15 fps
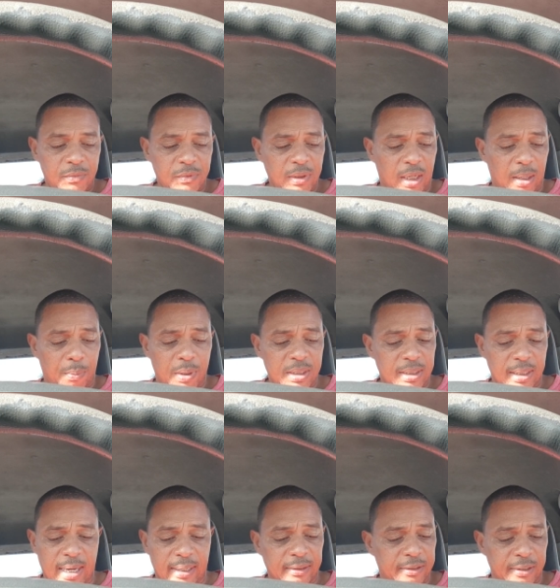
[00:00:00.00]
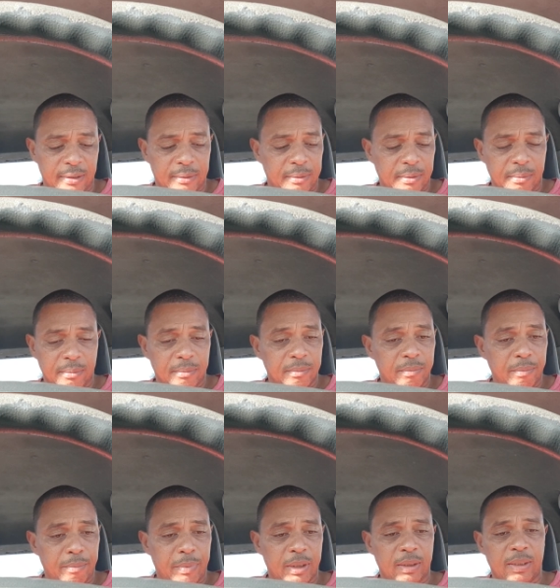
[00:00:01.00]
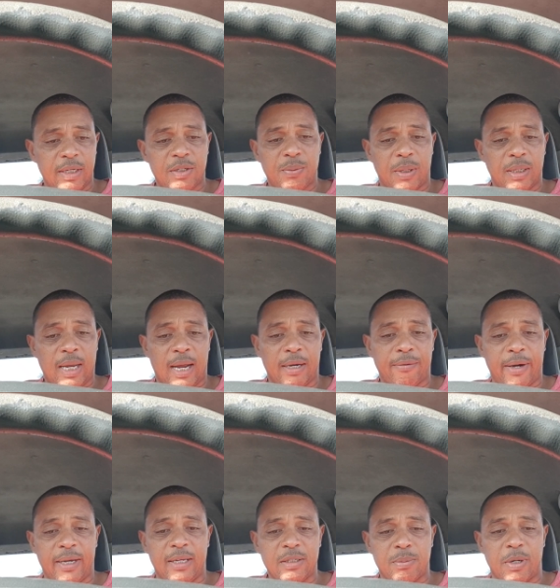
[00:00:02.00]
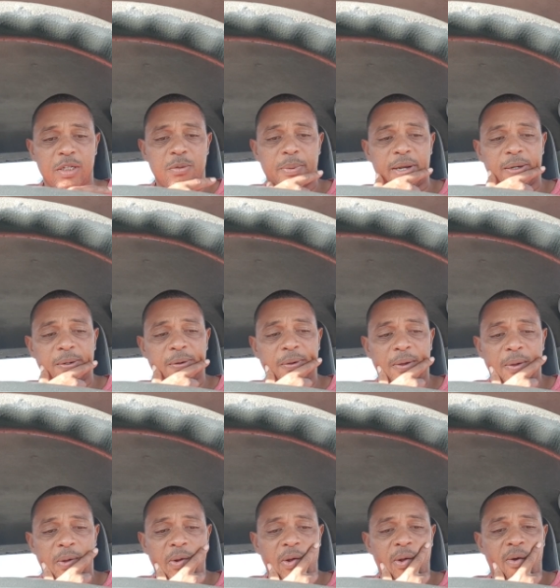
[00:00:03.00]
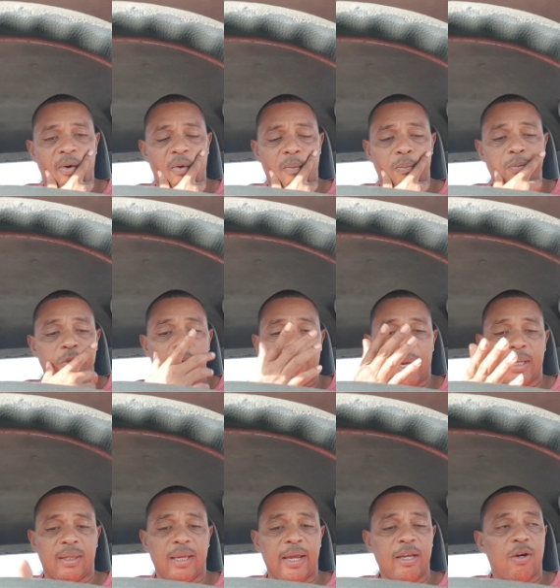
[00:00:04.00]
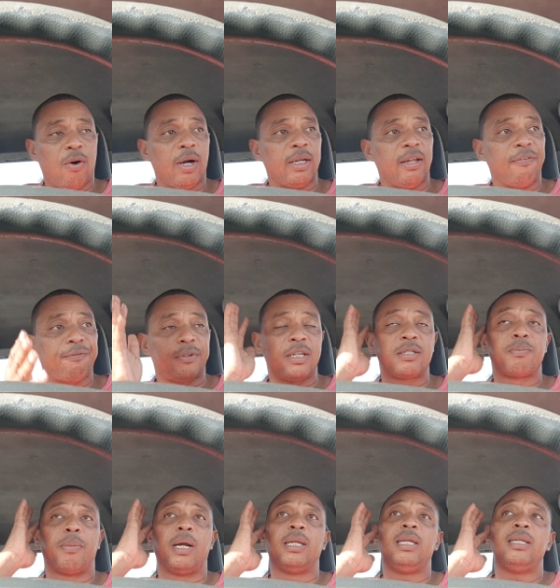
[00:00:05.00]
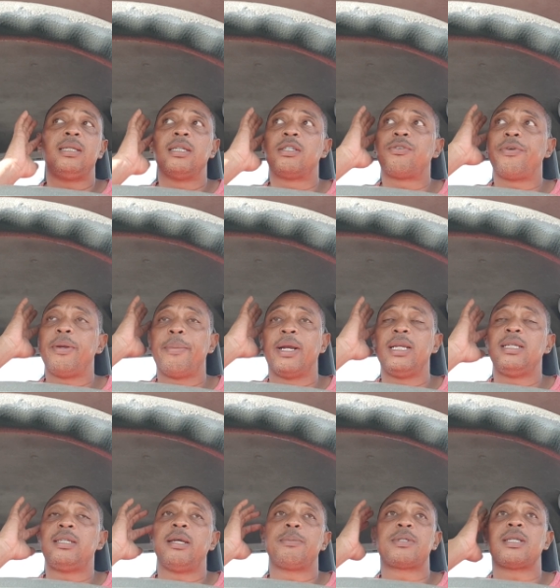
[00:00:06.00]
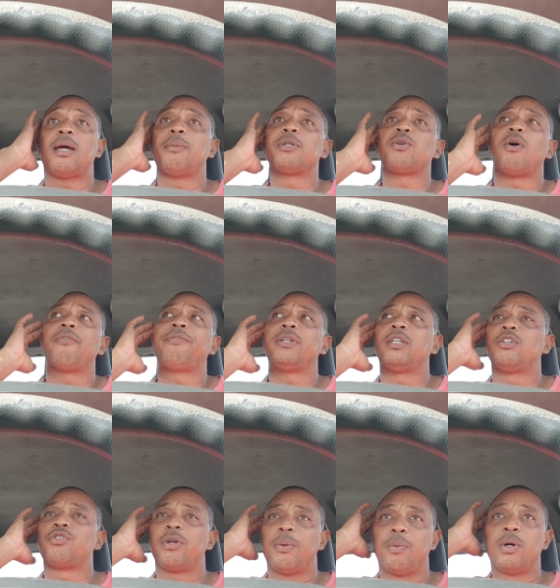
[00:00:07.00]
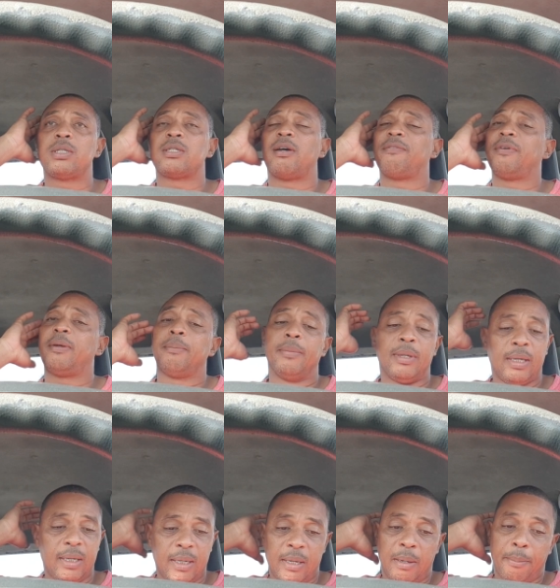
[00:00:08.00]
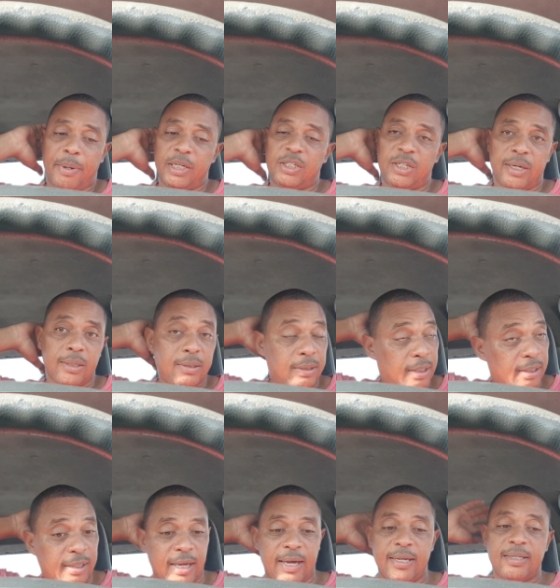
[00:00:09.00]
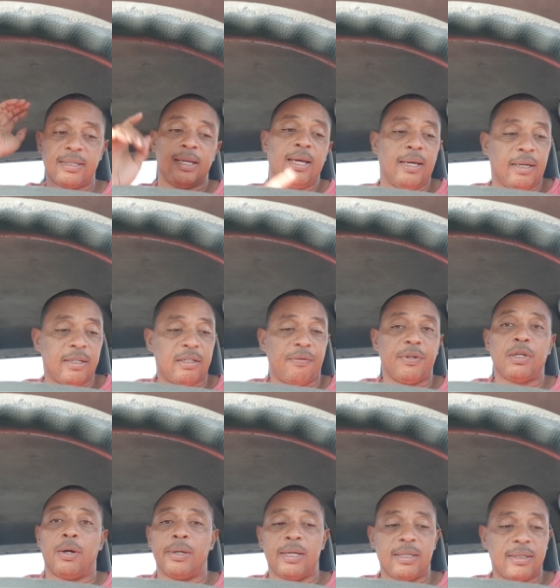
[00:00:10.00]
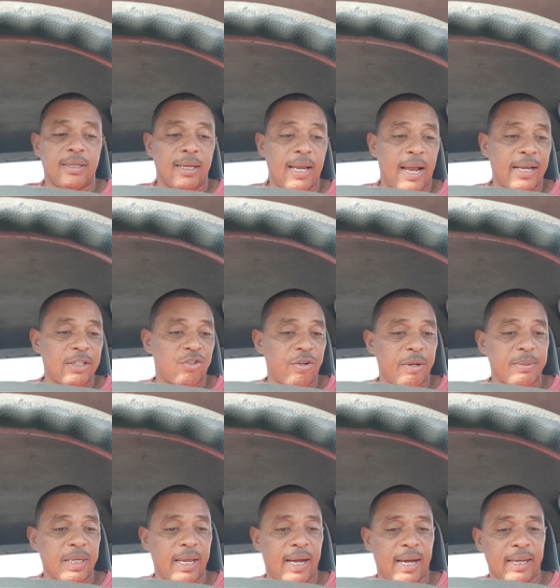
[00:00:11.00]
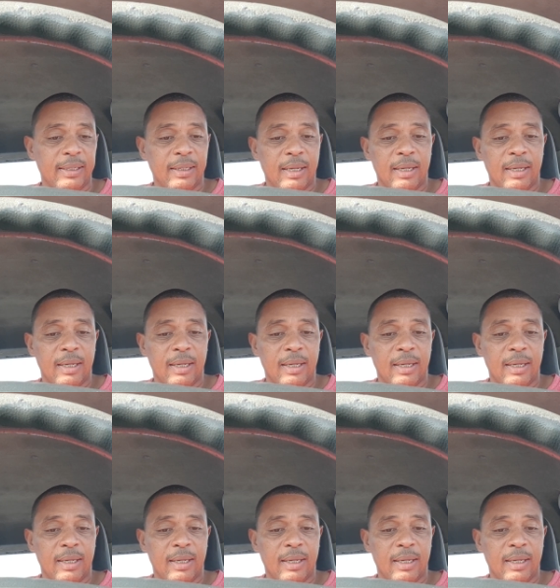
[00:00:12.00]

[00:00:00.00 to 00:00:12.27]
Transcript: wasn't that good. But in this one, the handwriting is much better. So I thank God if this money, the 3 money tips I was offered, the dream was of him. But just in case, because if you notice, the last dreams I had